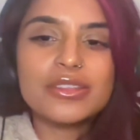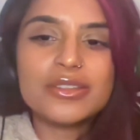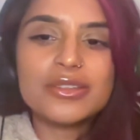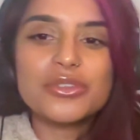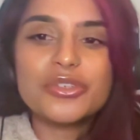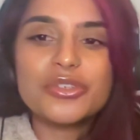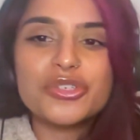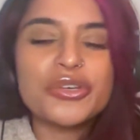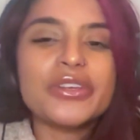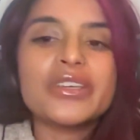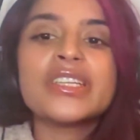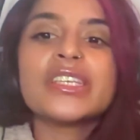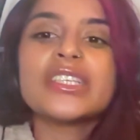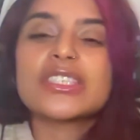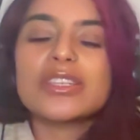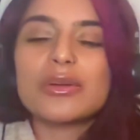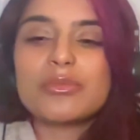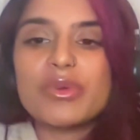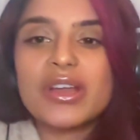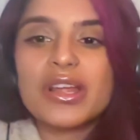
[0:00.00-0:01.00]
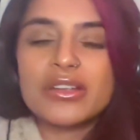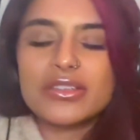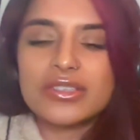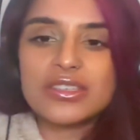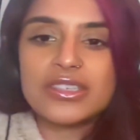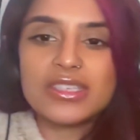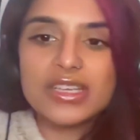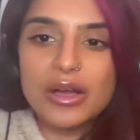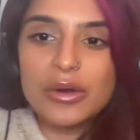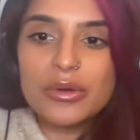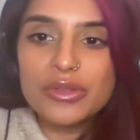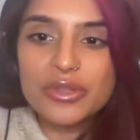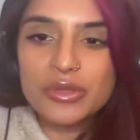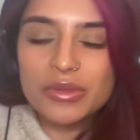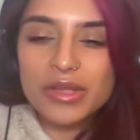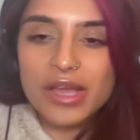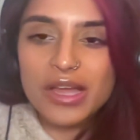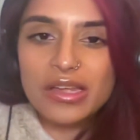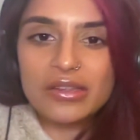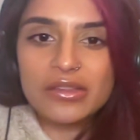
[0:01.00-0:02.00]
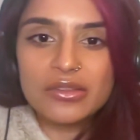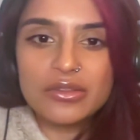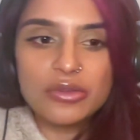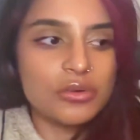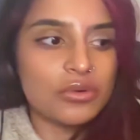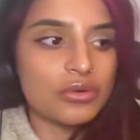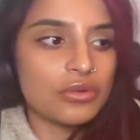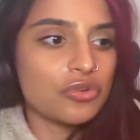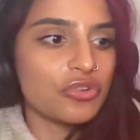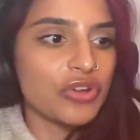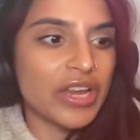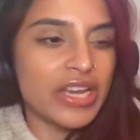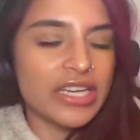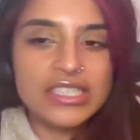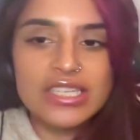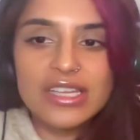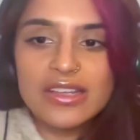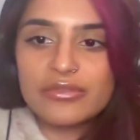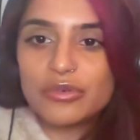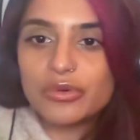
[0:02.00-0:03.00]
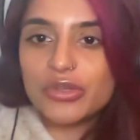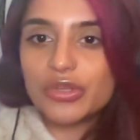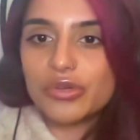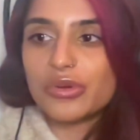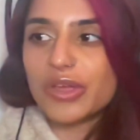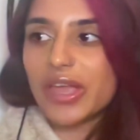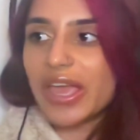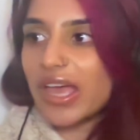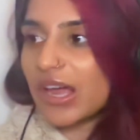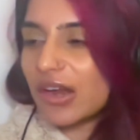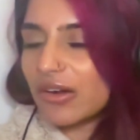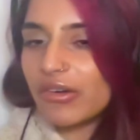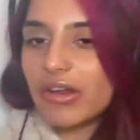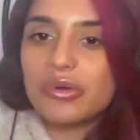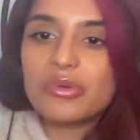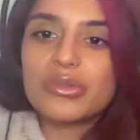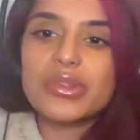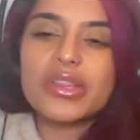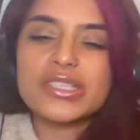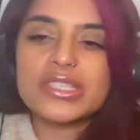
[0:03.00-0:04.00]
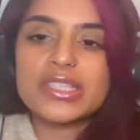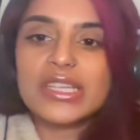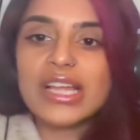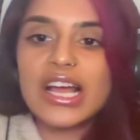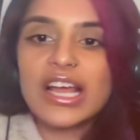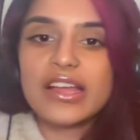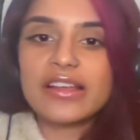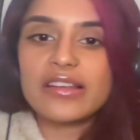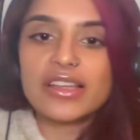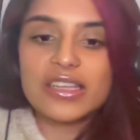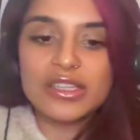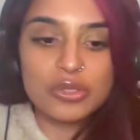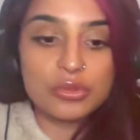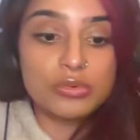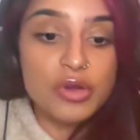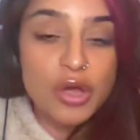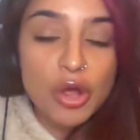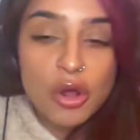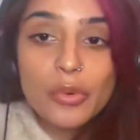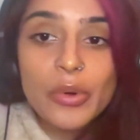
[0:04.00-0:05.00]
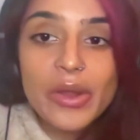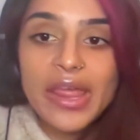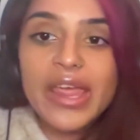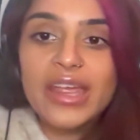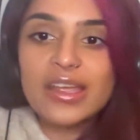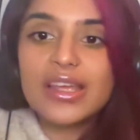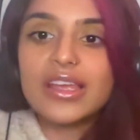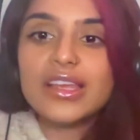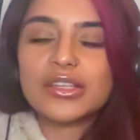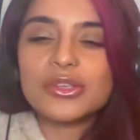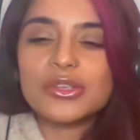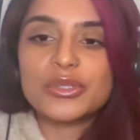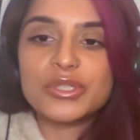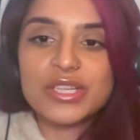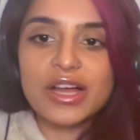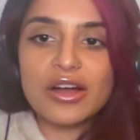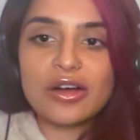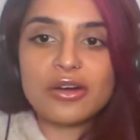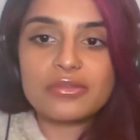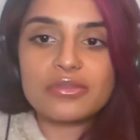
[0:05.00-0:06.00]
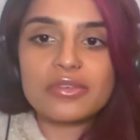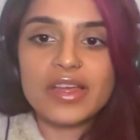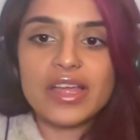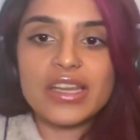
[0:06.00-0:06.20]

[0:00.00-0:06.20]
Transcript: you shouldn't need someone else to tell you that you're creative or you're caring or this and that. Like, you know it yourself.